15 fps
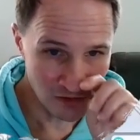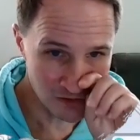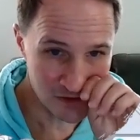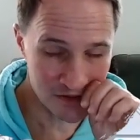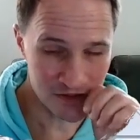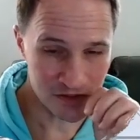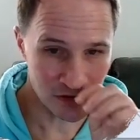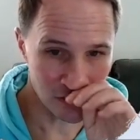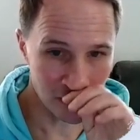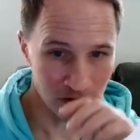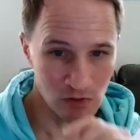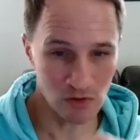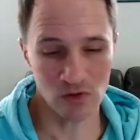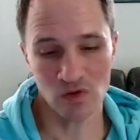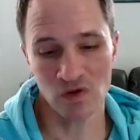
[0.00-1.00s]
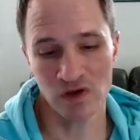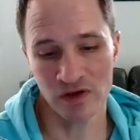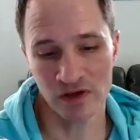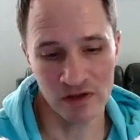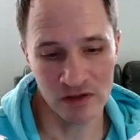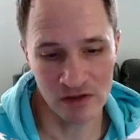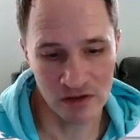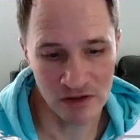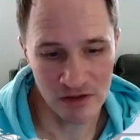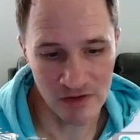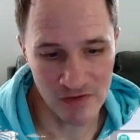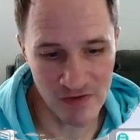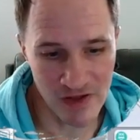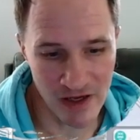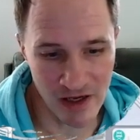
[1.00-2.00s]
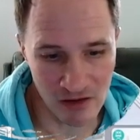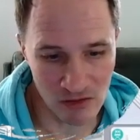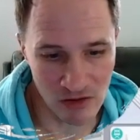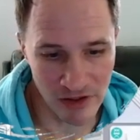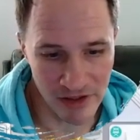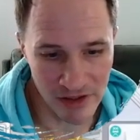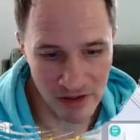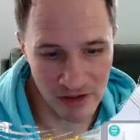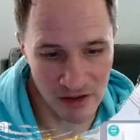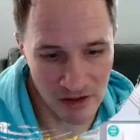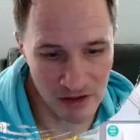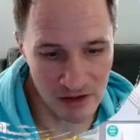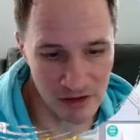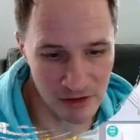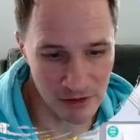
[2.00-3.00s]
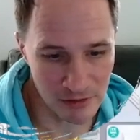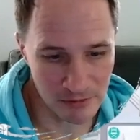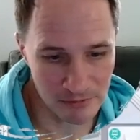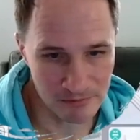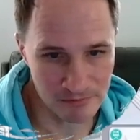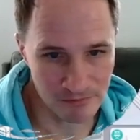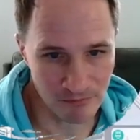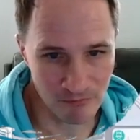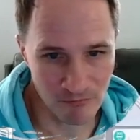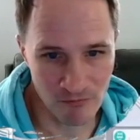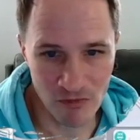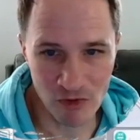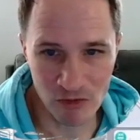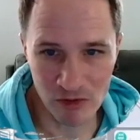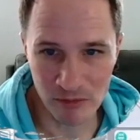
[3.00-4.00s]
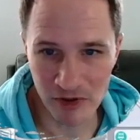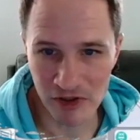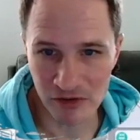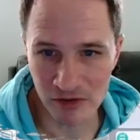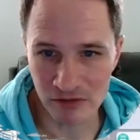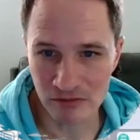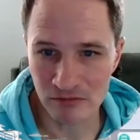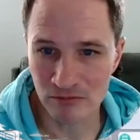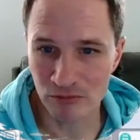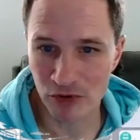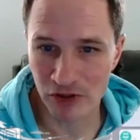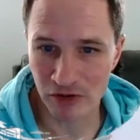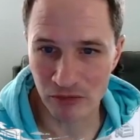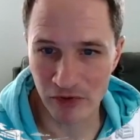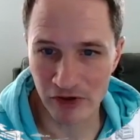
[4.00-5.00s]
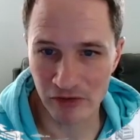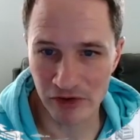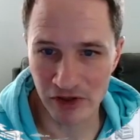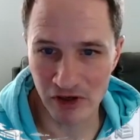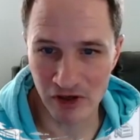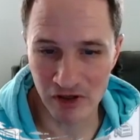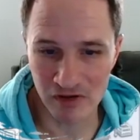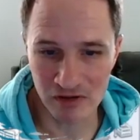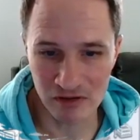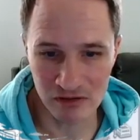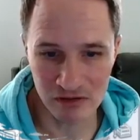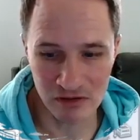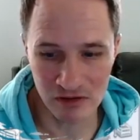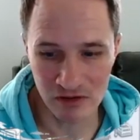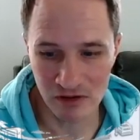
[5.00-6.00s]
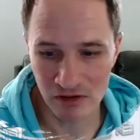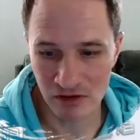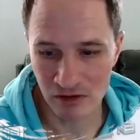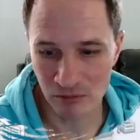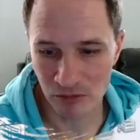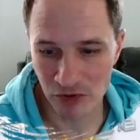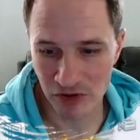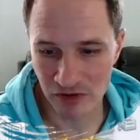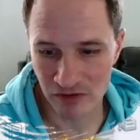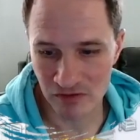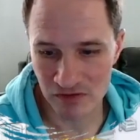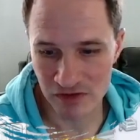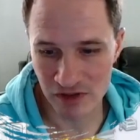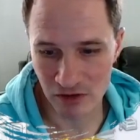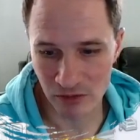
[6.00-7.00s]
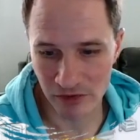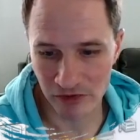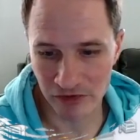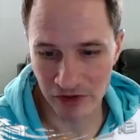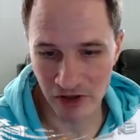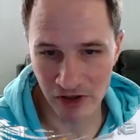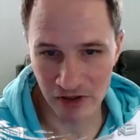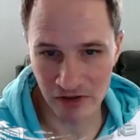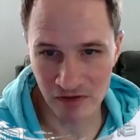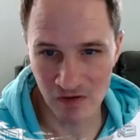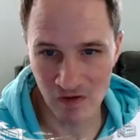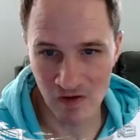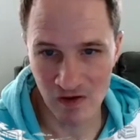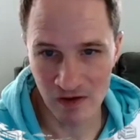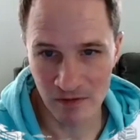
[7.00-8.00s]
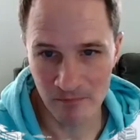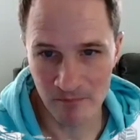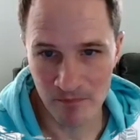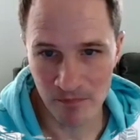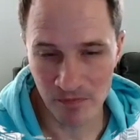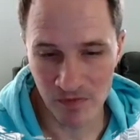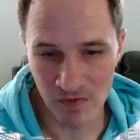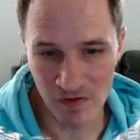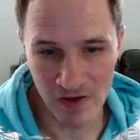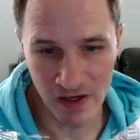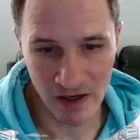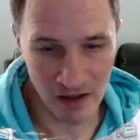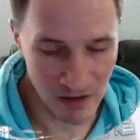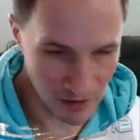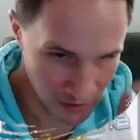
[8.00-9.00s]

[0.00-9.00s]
so yeah, like what am I doing? Putting railing on, putting stair railing on. Yeah.